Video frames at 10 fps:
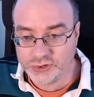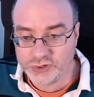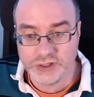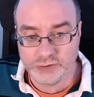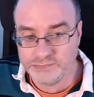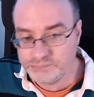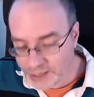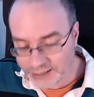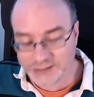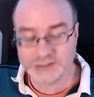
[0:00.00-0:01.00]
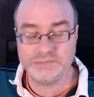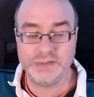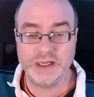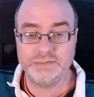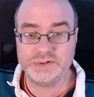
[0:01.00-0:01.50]
you might
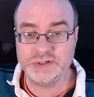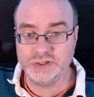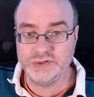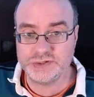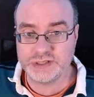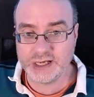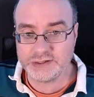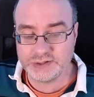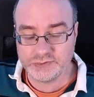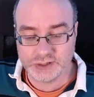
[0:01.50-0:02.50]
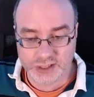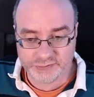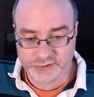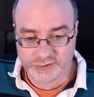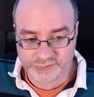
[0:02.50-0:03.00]
be able to use that to
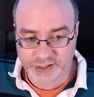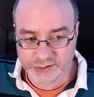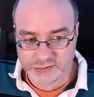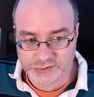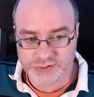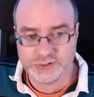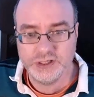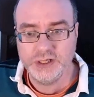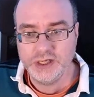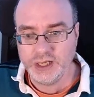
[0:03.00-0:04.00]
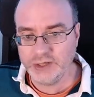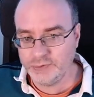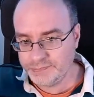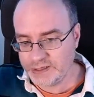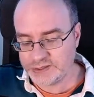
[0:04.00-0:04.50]
recover the files. It
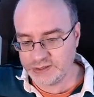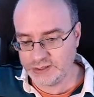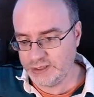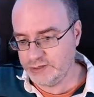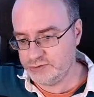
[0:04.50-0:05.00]
will basically